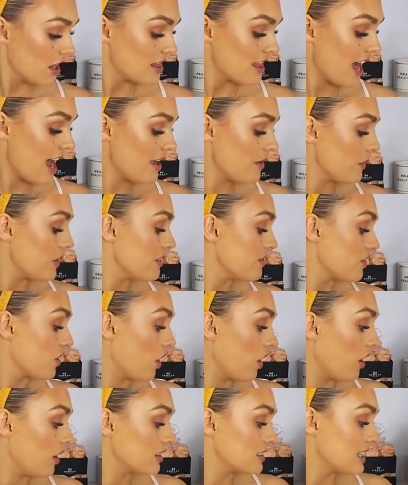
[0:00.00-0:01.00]
Then we've
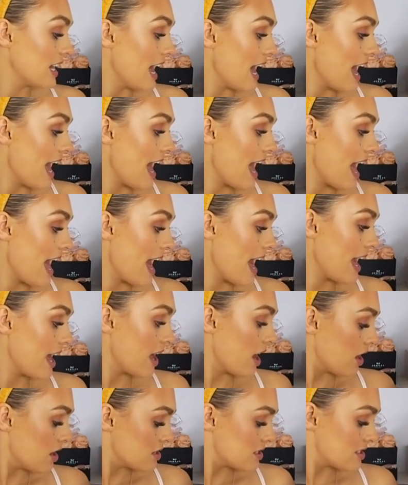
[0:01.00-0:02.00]
got
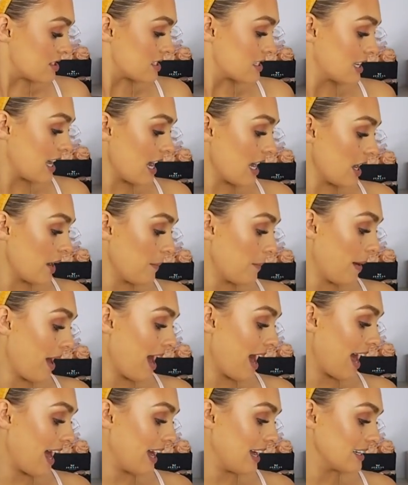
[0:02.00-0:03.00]
a skin
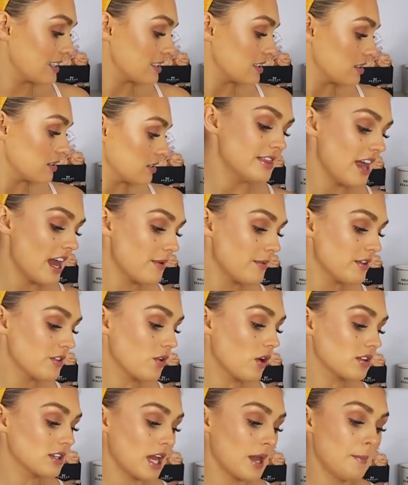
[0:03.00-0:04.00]
pad. Then we've
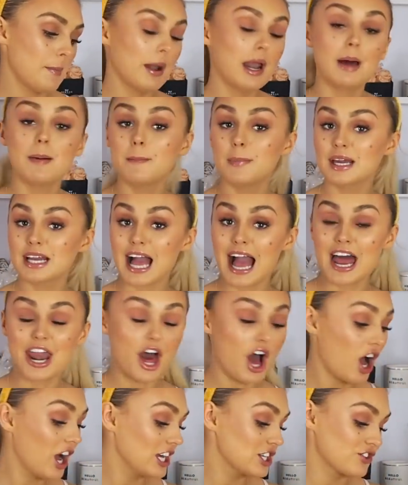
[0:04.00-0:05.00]
got a plumping and
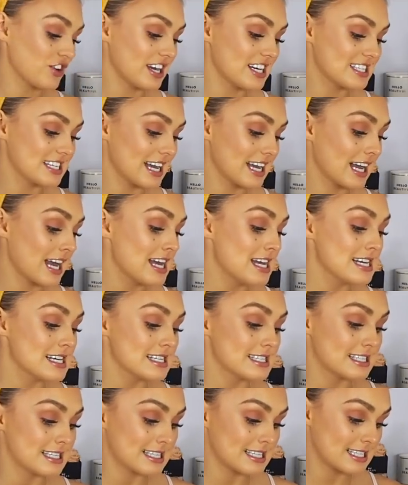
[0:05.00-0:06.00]
hydrating
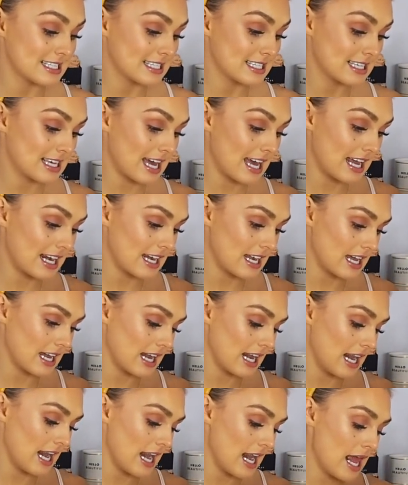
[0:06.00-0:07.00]
skin
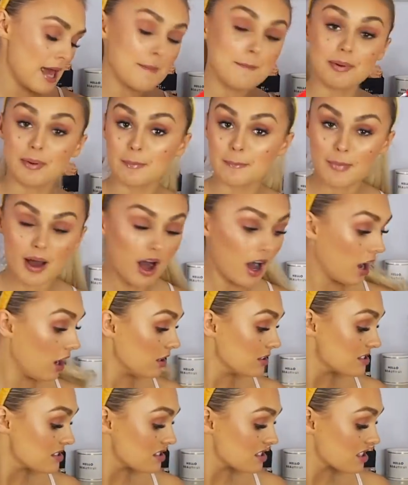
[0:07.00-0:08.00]
lip
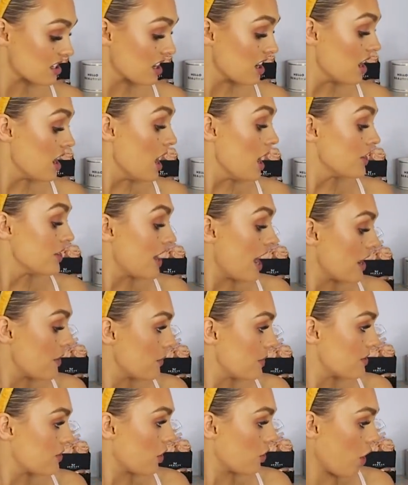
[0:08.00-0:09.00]
mask. Then
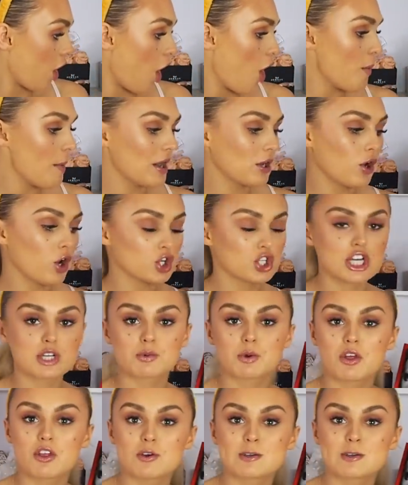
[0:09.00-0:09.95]
we've got, oh my gosh, it's one of